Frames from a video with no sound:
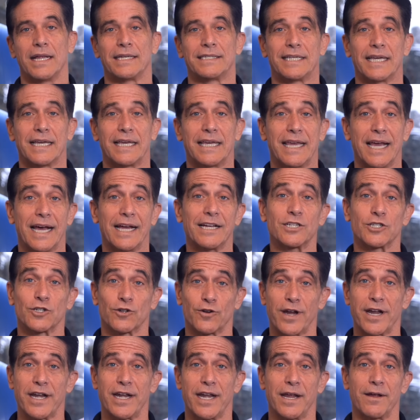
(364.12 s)
to get
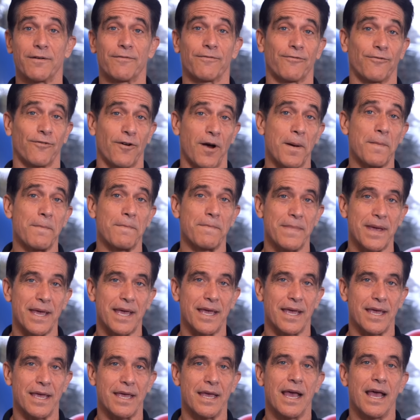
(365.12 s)
training from
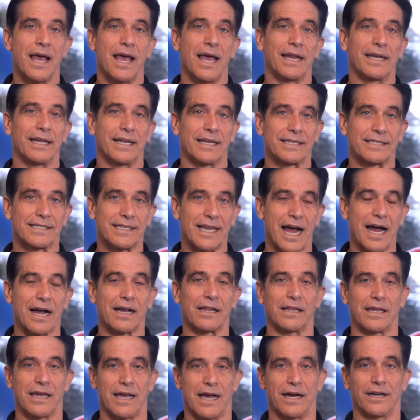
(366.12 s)
me in
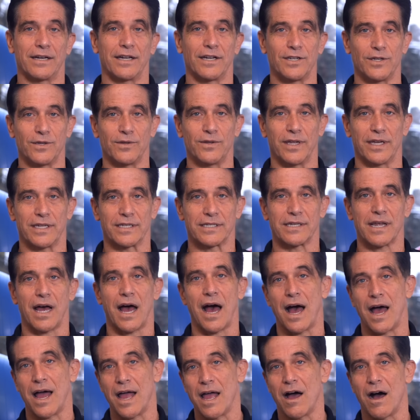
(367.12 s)
exactly how to do this.
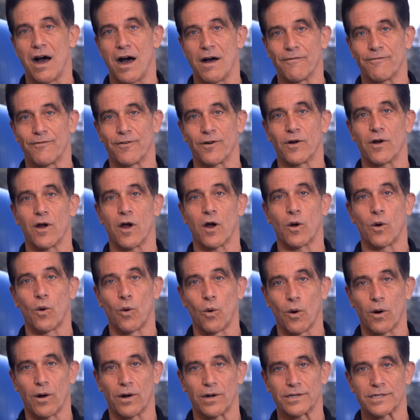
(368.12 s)
I offer a
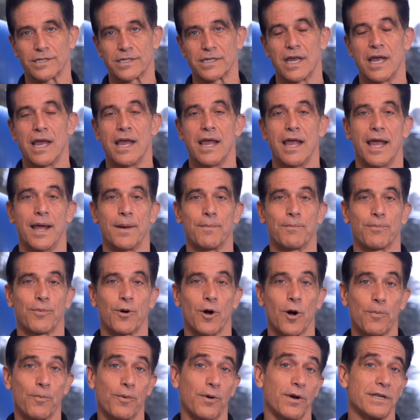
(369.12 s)
course in
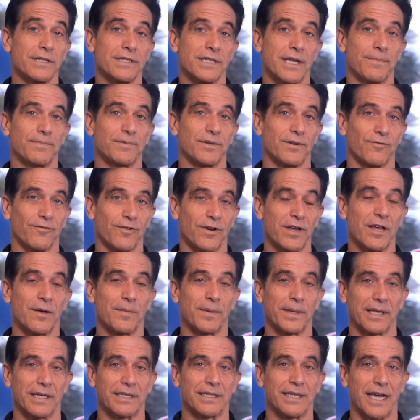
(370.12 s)
proprioceptive
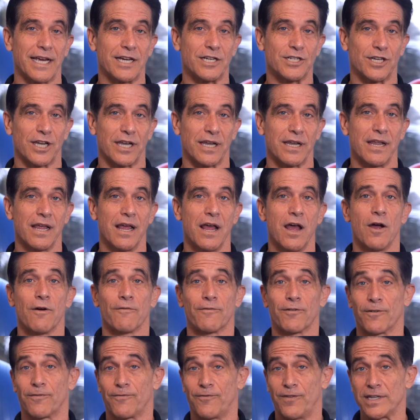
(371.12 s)
rehabilitation
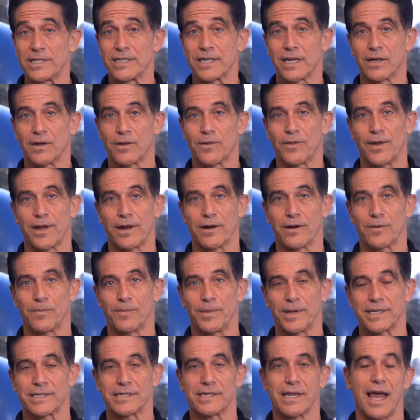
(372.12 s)
for physical
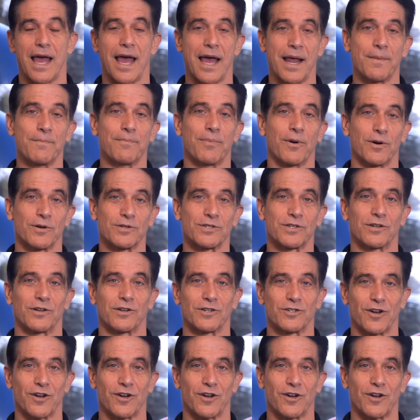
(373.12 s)
therapists and personal